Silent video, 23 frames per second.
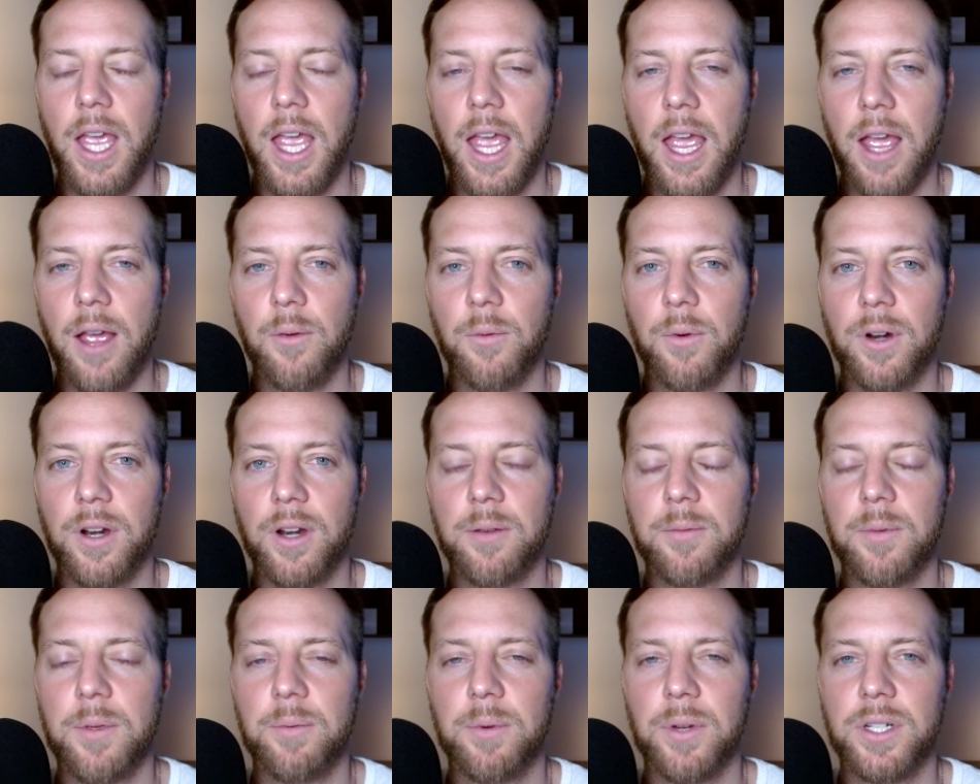And we're going
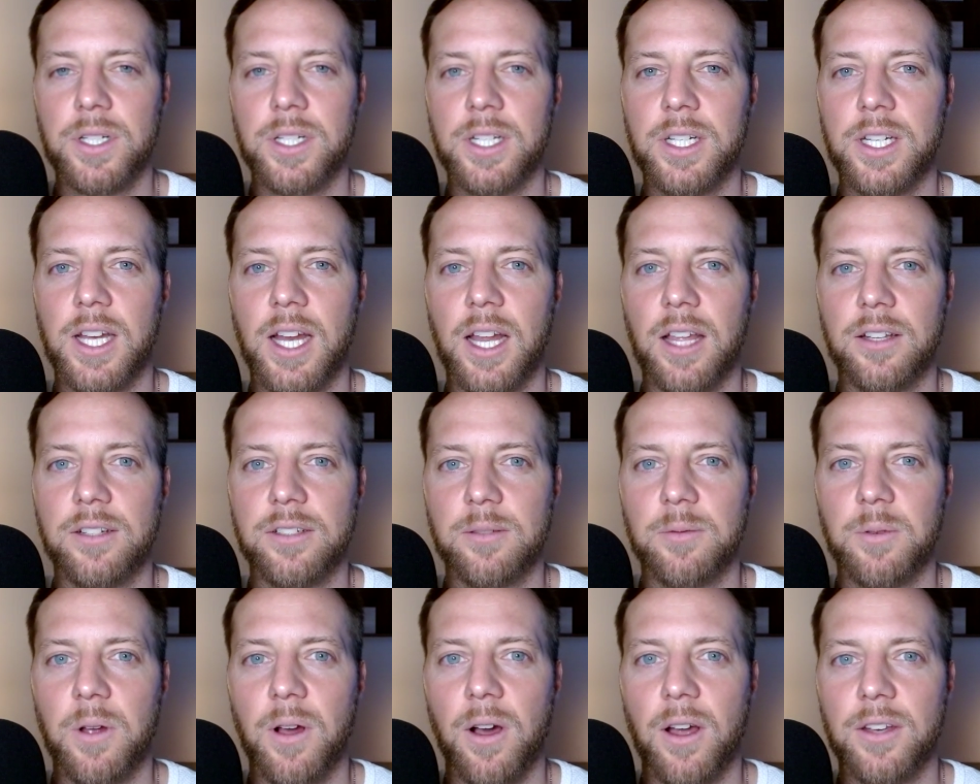to be putting together
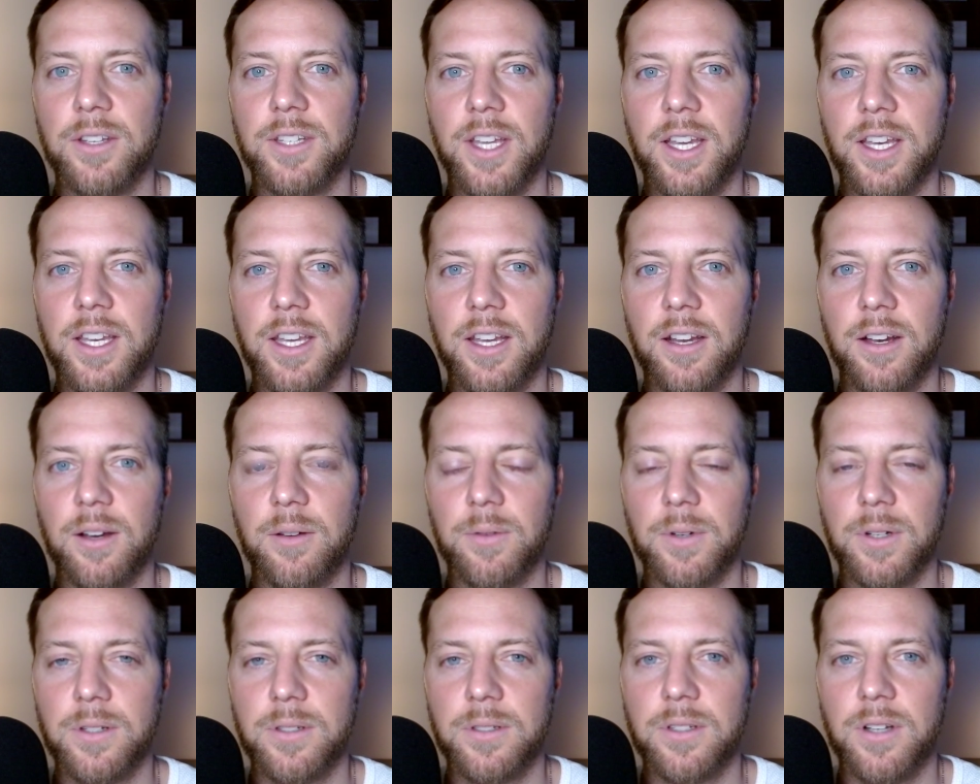some content here, and
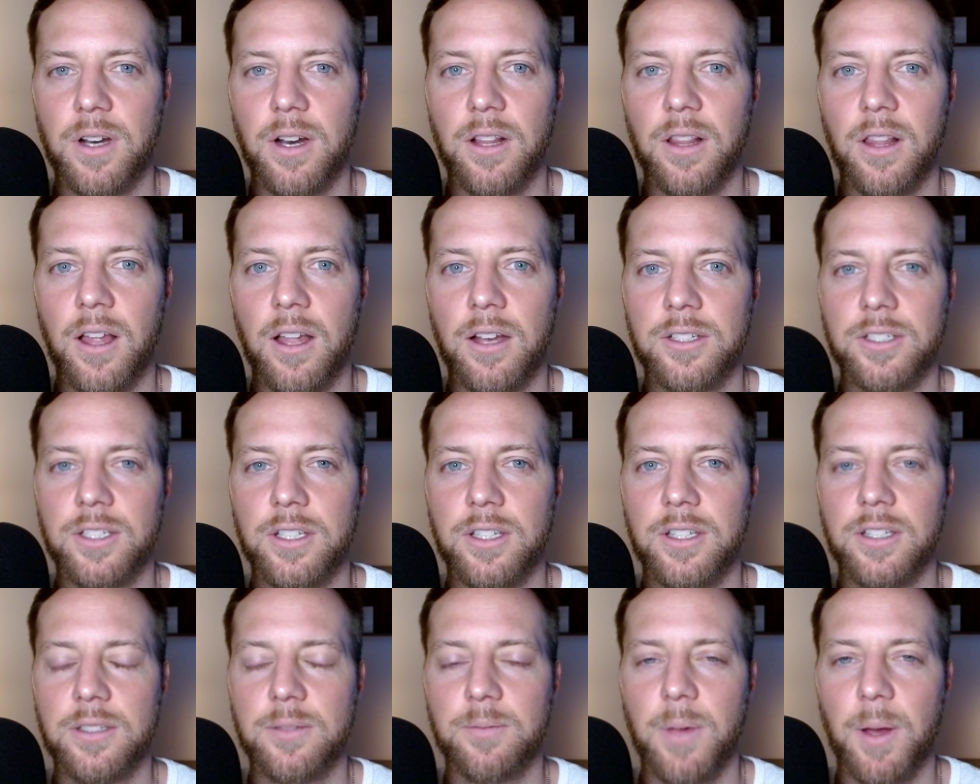we're going to start
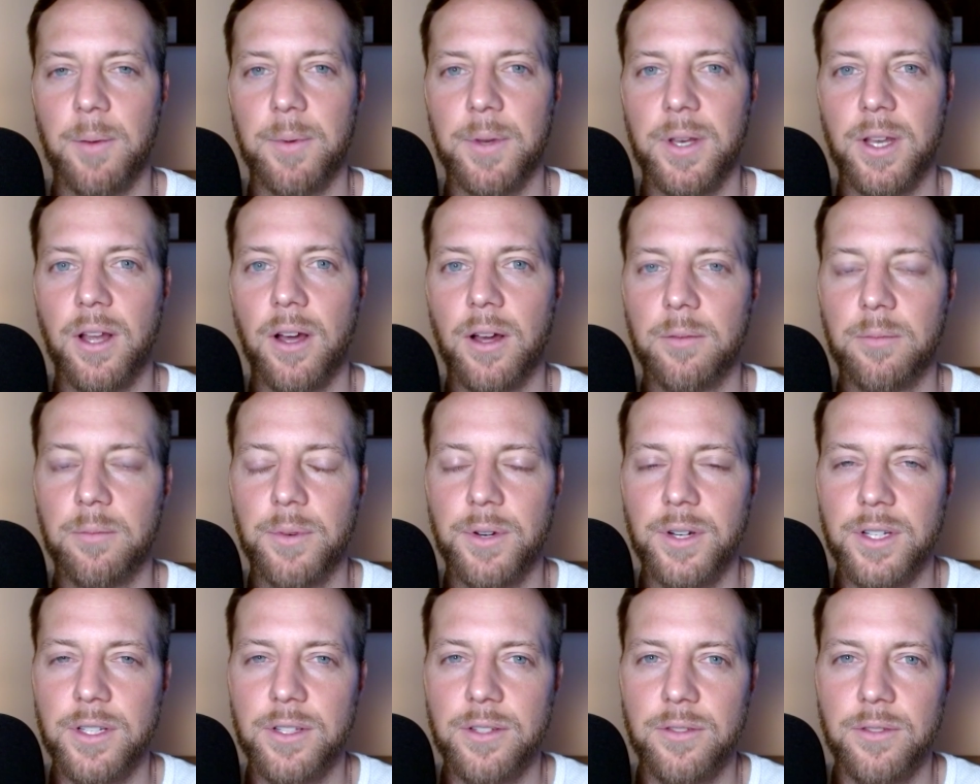launching this puppy dog
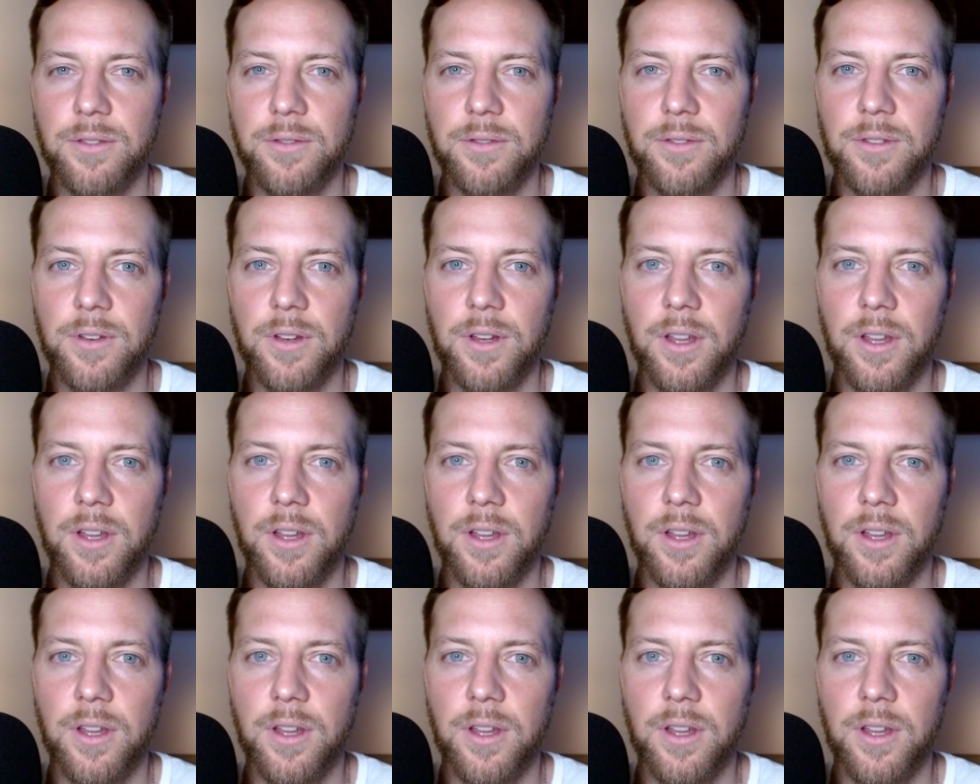pretty soon.